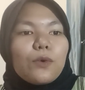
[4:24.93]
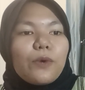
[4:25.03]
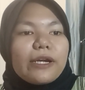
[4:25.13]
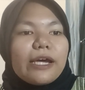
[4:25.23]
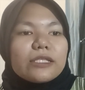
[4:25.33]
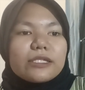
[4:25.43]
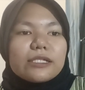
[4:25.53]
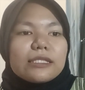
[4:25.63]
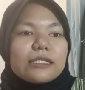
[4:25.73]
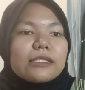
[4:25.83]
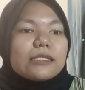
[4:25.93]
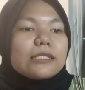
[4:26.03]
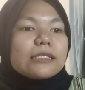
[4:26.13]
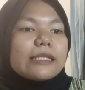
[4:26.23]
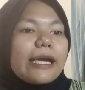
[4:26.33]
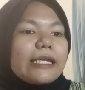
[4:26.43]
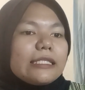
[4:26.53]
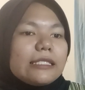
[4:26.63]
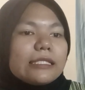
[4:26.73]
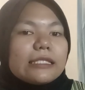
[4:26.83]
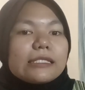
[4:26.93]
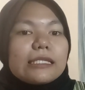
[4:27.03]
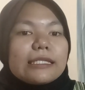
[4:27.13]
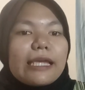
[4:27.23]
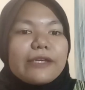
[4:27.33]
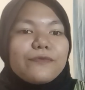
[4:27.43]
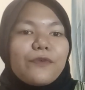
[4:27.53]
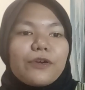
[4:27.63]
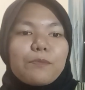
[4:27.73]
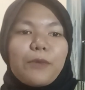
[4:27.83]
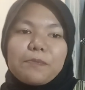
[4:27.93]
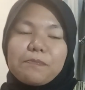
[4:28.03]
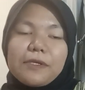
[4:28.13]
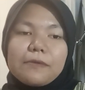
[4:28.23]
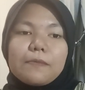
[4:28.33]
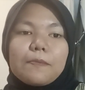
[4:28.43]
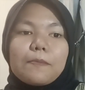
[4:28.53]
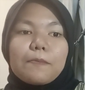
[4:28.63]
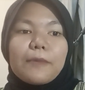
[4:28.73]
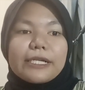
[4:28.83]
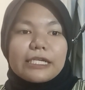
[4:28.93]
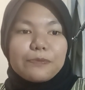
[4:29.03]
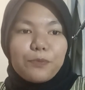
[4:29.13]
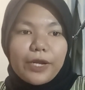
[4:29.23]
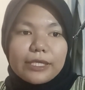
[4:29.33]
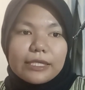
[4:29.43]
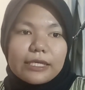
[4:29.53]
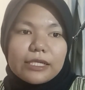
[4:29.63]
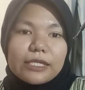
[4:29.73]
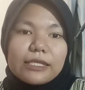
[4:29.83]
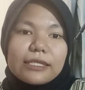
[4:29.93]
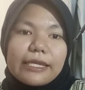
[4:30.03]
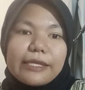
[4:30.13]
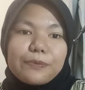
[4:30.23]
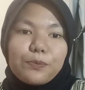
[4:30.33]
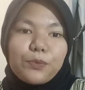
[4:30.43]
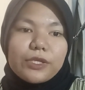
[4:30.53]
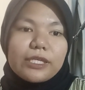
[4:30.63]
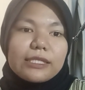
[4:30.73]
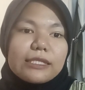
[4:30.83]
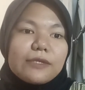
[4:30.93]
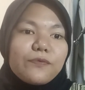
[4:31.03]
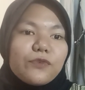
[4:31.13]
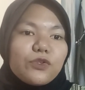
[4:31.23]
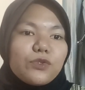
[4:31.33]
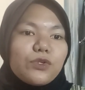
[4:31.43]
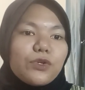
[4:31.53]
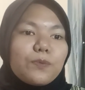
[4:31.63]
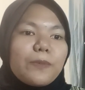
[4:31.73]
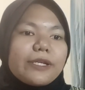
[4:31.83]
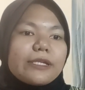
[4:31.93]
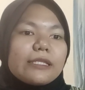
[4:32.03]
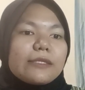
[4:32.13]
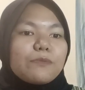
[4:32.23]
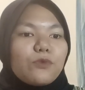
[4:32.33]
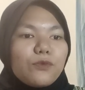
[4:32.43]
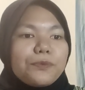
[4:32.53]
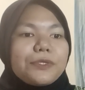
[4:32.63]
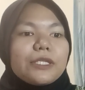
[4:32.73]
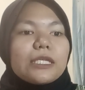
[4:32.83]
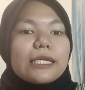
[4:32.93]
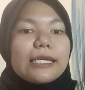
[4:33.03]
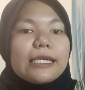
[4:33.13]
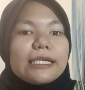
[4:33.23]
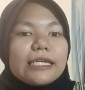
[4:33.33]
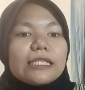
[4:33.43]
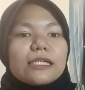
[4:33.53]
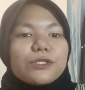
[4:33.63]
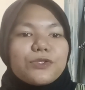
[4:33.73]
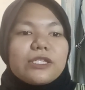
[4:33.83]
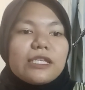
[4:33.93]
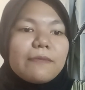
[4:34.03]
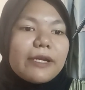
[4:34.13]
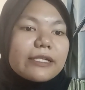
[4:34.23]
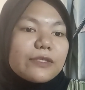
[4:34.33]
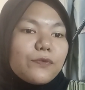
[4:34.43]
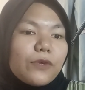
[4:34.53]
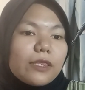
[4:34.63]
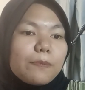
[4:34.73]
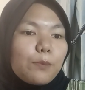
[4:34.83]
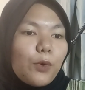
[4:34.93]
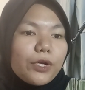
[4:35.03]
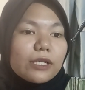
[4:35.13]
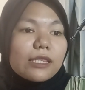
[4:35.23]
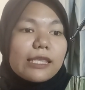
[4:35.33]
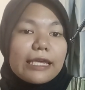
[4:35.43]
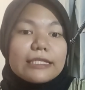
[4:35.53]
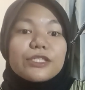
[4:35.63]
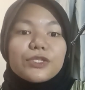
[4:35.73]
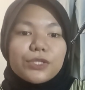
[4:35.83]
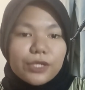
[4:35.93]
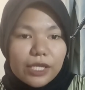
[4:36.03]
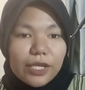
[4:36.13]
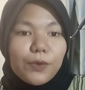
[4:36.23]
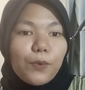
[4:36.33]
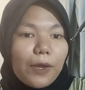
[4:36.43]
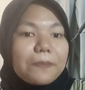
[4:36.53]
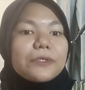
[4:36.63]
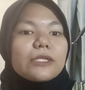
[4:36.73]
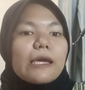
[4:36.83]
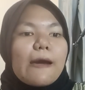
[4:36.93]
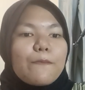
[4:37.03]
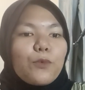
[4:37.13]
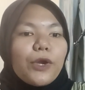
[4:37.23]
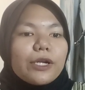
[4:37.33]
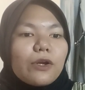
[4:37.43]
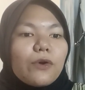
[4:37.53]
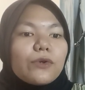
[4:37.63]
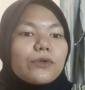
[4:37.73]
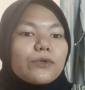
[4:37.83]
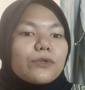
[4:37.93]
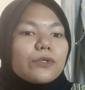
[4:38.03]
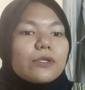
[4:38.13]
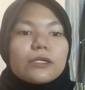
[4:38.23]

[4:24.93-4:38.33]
109 designed for mapping market price actions and predicting future market moves. In a trending market with more than 3 waves upward or